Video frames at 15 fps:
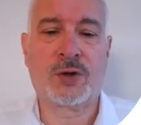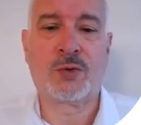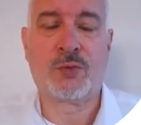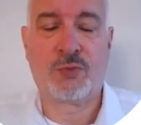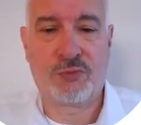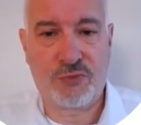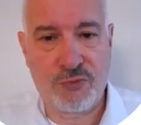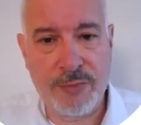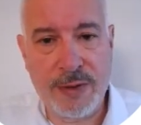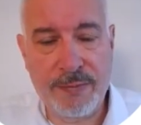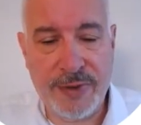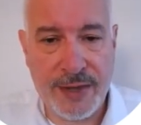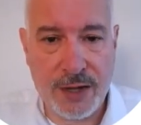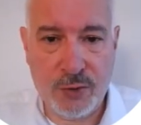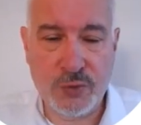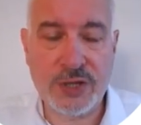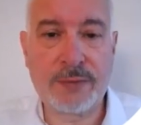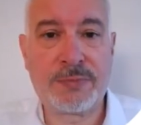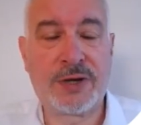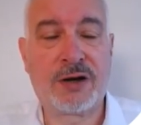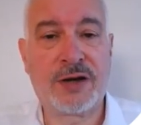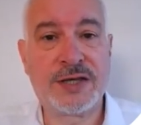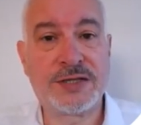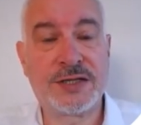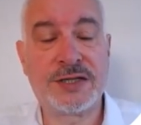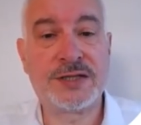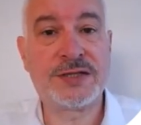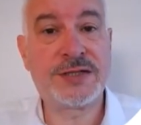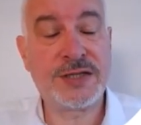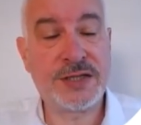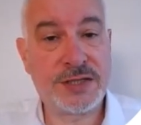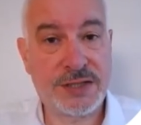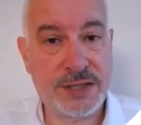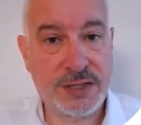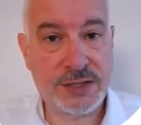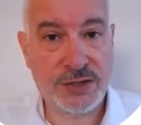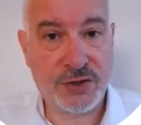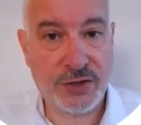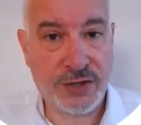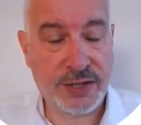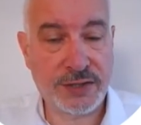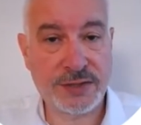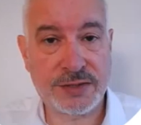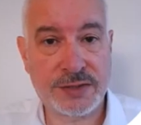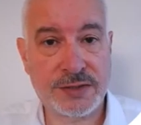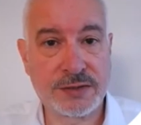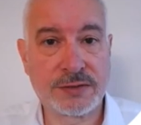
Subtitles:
and remember that only applies in DC circuits.